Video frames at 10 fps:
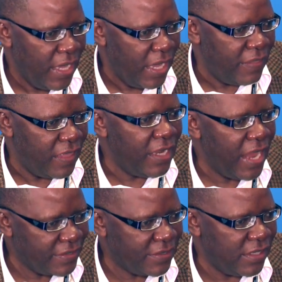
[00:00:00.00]
And then
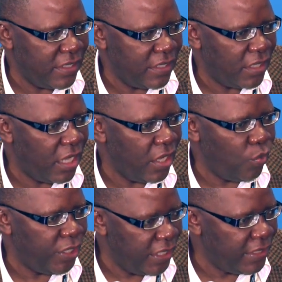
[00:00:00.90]
lastly, uh,
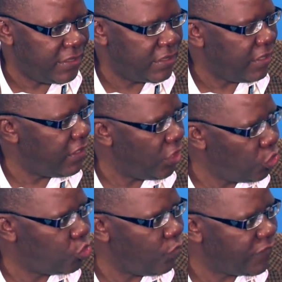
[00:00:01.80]
we need the
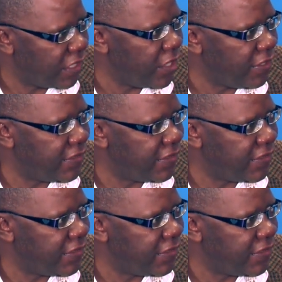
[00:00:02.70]
issue of security